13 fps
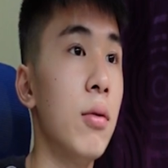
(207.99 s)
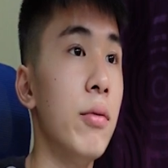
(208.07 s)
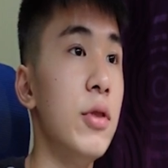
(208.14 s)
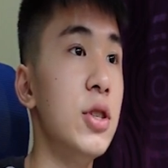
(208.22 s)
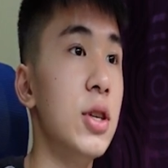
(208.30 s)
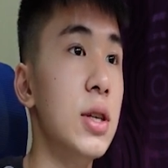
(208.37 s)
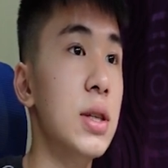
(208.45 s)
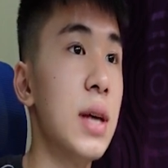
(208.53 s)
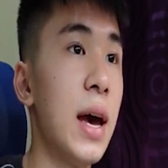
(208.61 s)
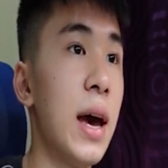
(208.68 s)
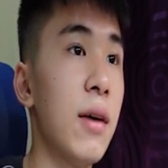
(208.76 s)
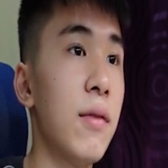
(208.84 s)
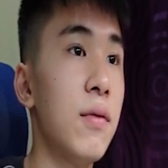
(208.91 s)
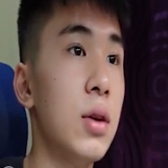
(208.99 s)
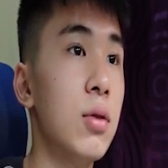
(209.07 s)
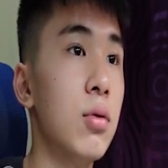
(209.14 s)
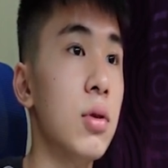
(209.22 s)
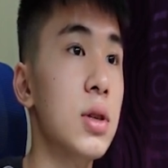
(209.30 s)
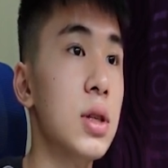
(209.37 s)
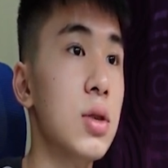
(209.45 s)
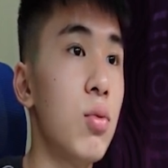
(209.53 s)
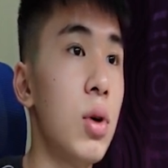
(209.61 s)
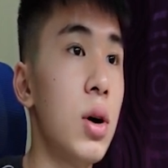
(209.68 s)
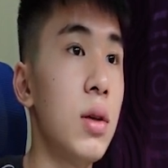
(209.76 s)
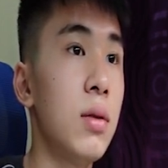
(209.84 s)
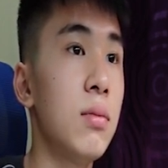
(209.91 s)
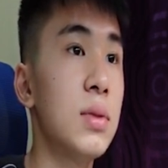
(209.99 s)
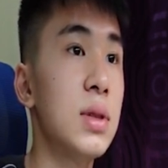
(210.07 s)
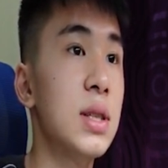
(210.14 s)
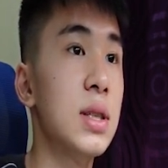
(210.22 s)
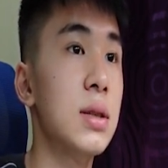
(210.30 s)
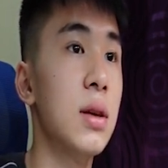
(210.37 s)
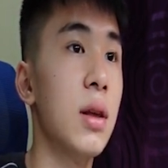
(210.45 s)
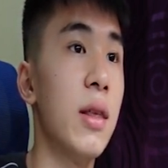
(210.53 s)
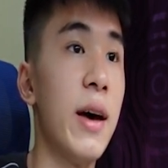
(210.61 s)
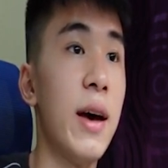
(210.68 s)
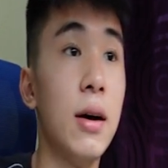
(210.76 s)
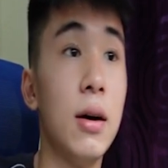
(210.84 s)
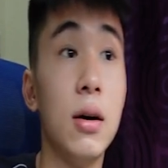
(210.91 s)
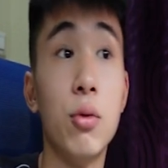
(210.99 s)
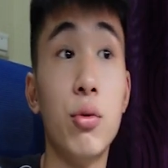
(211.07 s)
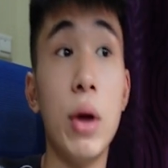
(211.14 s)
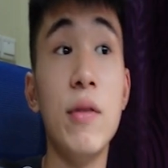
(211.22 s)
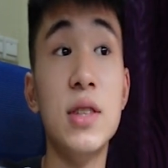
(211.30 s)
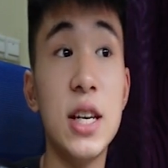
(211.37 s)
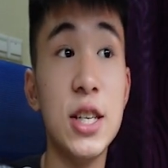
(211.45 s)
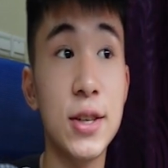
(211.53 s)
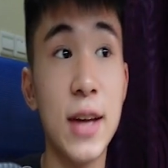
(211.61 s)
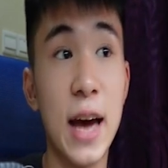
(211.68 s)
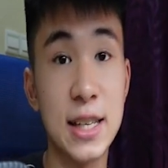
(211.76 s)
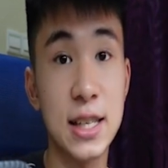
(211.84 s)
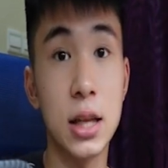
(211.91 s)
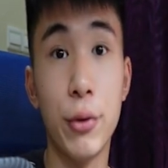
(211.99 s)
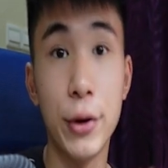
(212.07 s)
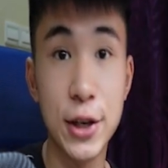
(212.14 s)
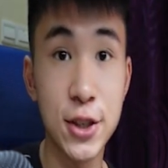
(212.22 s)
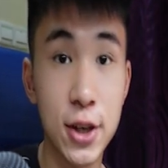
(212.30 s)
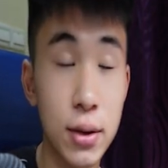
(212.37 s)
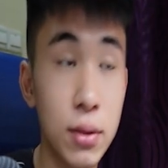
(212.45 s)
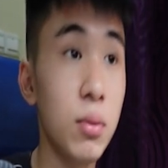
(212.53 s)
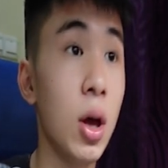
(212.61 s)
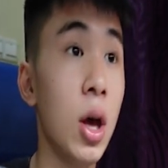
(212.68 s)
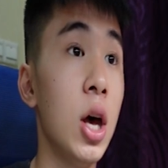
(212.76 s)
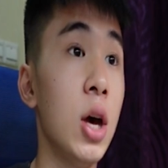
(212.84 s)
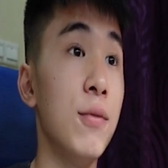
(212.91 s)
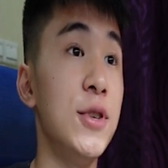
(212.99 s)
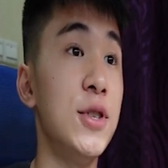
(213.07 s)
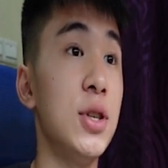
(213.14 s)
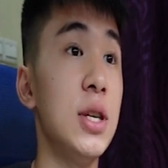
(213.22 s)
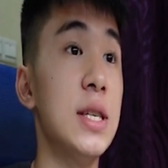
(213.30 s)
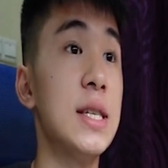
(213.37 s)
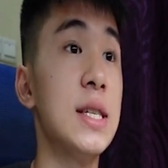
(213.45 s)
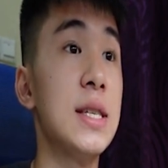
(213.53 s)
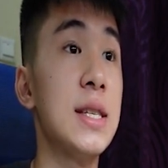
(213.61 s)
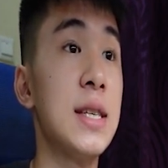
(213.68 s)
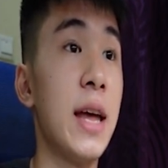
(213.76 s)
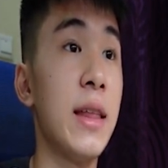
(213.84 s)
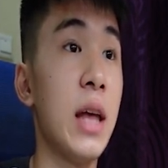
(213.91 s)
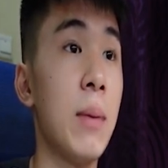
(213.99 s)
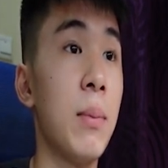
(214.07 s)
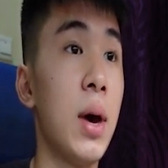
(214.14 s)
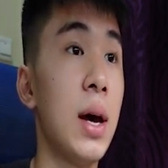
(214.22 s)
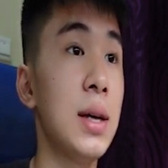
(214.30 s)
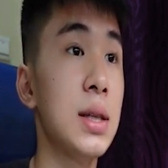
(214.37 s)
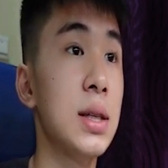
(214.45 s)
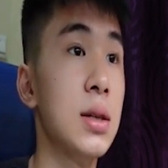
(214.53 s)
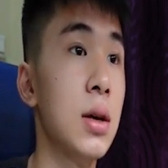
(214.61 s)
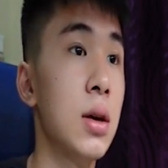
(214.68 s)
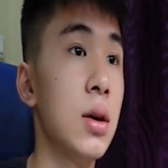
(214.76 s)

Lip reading: which is F equals 1, the gravitational acceleration, which is 10 ms,